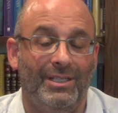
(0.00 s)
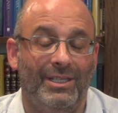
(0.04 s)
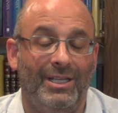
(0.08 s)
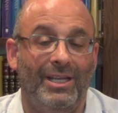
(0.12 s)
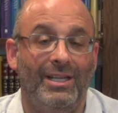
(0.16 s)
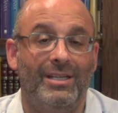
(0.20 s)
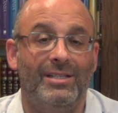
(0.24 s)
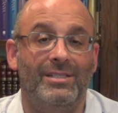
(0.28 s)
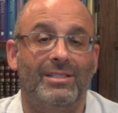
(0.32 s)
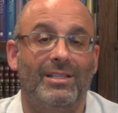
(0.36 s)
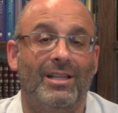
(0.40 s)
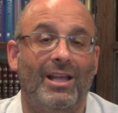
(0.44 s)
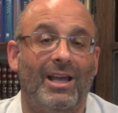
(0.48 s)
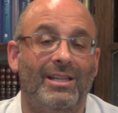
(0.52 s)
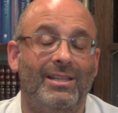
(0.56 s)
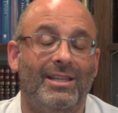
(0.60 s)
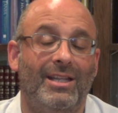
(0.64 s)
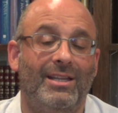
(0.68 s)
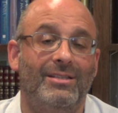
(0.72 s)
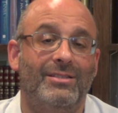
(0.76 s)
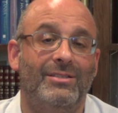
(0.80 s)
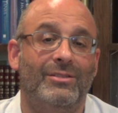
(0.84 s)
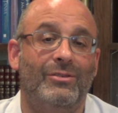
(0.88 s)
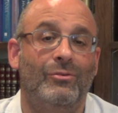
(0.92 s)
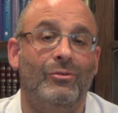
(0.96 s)
It is a line that
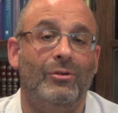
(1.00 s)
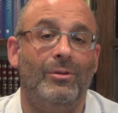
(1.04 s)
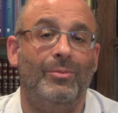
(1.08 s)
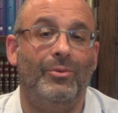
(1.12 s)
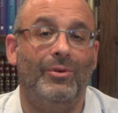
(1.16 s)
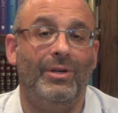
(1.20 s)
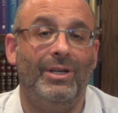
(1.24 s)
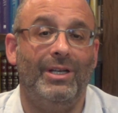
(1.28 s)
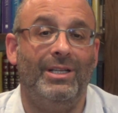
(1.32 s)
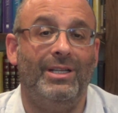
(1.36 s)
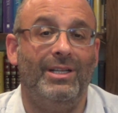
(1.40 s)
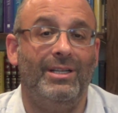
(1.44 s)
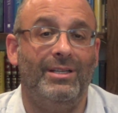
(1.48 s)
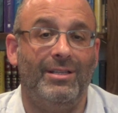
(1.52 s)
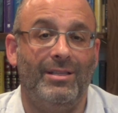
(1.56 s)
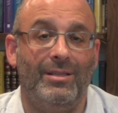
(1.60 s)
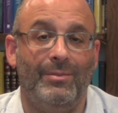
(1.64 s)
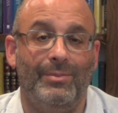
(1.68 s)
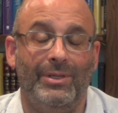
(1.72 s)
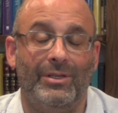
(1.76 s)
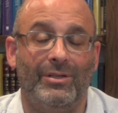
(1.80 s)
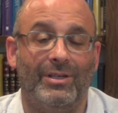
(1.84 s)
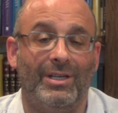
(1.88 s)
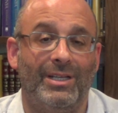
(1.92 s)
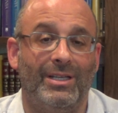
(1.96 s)
is incorporated into the
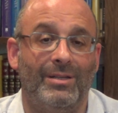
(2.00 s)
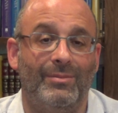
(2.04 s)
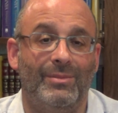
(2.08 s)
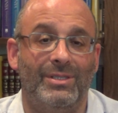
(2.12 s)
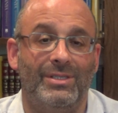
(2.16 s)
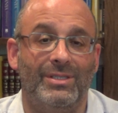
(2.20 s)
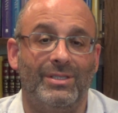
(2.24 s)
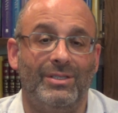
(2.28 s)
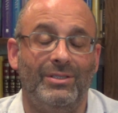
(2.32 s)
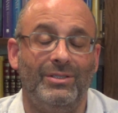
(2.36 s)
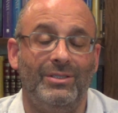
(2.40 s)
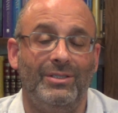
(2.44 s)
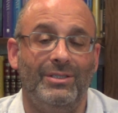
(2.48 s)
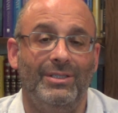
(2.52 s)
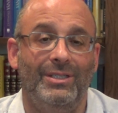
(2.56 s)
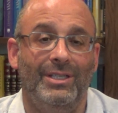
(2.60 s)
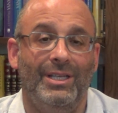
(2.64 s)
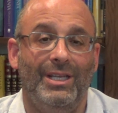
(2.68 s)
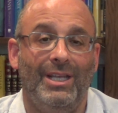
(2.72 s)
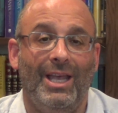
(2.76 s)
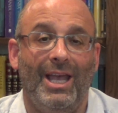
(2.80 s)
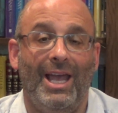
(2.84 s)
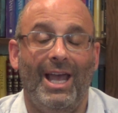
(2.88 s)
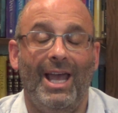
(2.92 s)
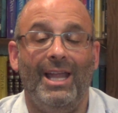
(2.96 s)
Birkat Hamazon,
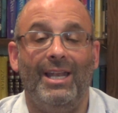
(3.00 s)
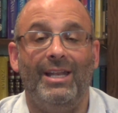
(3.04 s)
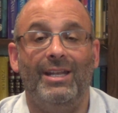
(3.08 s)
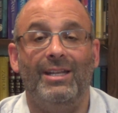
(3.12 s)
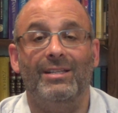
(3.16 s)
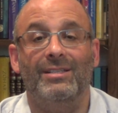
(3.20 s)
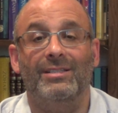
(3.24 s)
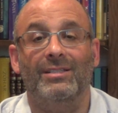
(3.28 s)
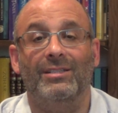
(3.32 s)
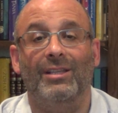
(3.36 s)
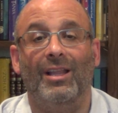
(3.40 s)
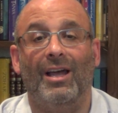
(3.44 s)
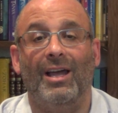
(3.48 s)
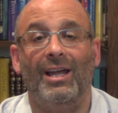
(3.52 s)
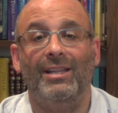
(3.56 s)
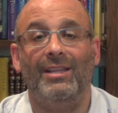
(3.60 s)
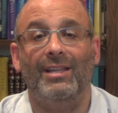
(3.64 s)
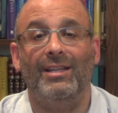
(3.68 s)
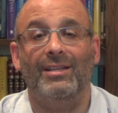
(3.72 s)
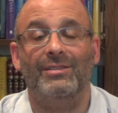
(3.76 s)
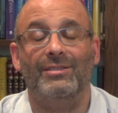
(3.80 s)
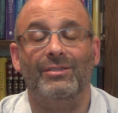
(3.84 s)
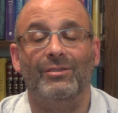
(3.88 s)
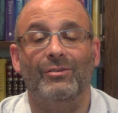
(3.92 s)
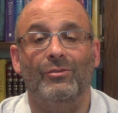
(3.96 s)
and it is a line that
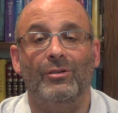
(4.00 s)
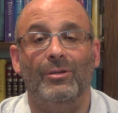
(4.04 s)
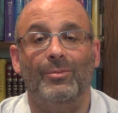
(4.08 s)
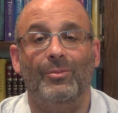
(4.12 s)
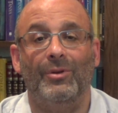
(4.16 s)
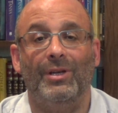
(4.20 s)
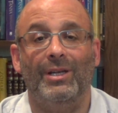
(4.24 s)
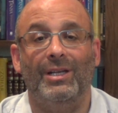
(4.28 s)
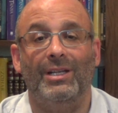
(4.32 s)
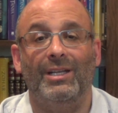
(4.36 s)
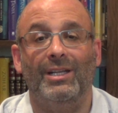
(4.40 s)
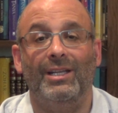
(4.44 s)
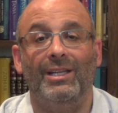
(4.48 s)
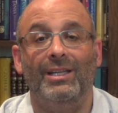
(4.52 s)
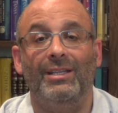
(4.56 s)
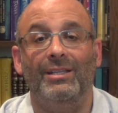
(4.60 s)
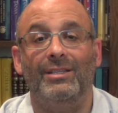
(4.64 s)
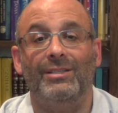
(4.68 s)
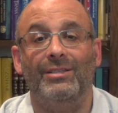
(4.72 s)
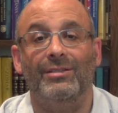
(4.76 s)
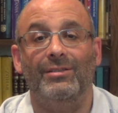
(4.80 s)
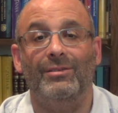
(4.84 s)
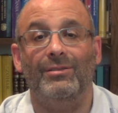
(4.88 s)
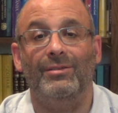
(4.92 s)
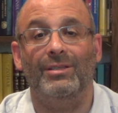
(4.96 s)
is incorporated
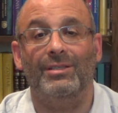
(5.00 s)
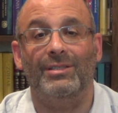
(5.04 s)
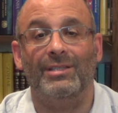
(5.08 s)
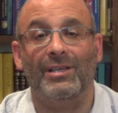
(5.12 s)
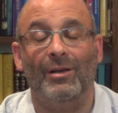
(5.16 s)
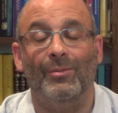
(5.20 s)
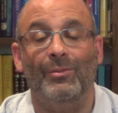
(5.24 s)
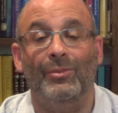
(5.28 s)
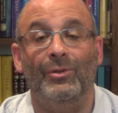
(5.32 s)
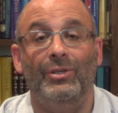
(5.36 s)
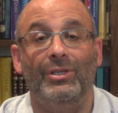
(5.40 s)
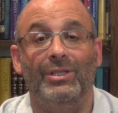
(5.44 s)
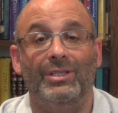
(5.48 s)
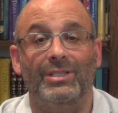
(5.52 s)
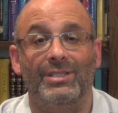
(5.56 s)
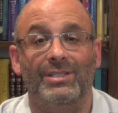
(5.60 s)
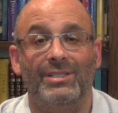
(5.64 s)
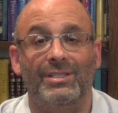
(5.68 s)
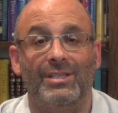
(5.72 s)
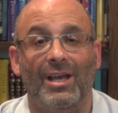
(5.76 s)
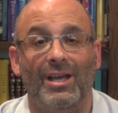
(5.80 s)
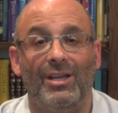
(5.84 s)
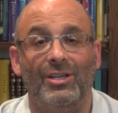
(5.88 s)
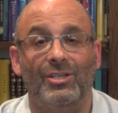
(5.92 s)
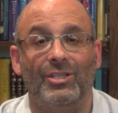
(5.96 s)
into the Talmudic
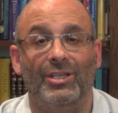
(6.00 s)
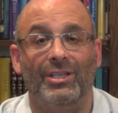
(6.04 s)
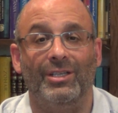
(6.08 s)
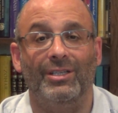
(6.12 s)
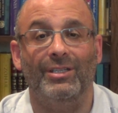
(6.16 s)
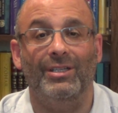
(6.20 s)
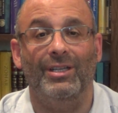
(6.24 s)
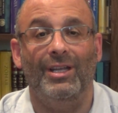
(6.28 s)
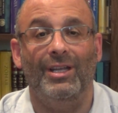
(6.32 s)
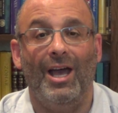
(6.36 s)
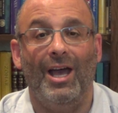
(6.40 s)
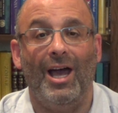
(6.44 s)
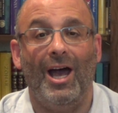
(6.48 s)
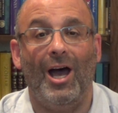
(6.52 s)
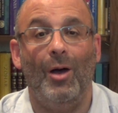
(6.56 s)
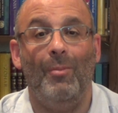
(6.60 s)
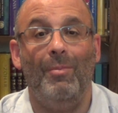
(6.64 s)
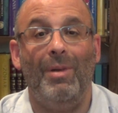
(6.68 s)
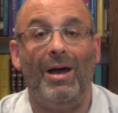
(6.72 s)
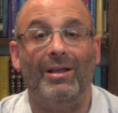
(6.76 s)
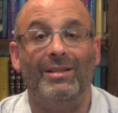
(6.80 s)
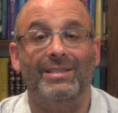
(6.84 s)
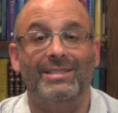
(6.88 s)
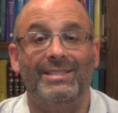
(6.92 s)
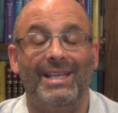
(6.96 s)
discussion
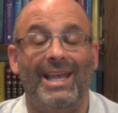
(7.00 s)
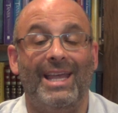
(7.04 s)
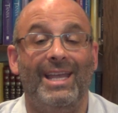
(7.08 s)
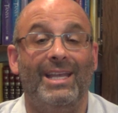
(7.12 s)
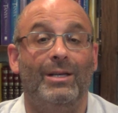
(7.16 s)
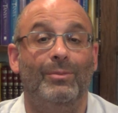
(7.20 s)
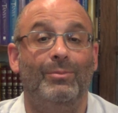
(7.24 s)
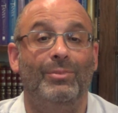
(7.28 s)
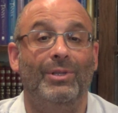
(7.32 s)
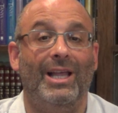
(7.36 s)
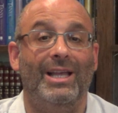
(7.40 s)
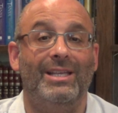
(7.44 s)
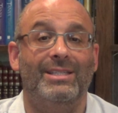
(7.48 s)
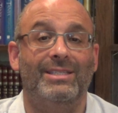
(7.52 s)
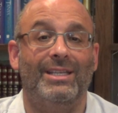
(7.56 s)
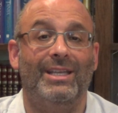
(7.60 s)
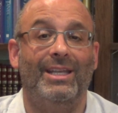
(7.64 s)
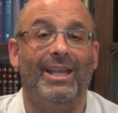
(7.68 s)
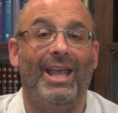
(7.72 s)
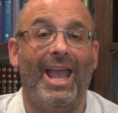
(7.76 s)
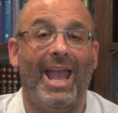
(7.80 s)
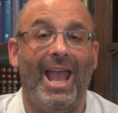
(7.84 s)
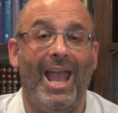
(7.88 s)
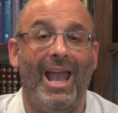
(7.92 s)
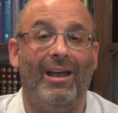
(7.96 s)
about saying a
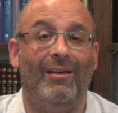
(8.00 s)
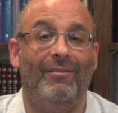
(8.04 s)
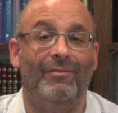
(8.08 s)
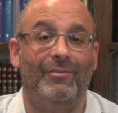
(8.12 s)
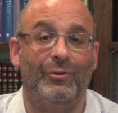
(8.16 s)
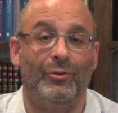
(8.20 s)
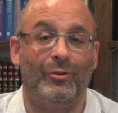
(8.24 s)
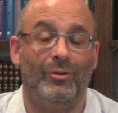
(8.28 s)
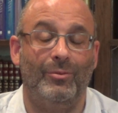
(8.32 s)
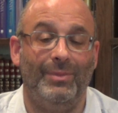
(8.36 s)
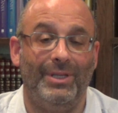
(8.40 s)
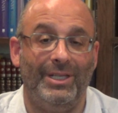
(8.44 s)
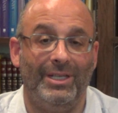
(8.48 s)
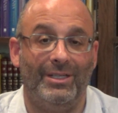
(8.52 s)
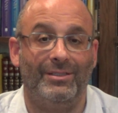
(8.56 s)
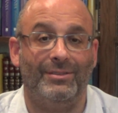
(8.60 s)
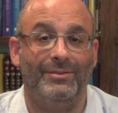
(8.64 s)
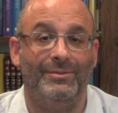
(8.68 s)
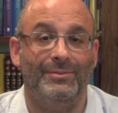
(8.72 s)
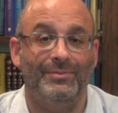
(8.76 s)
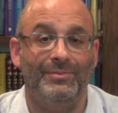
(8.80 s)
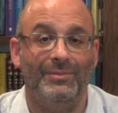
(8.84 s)
blessing after a meal.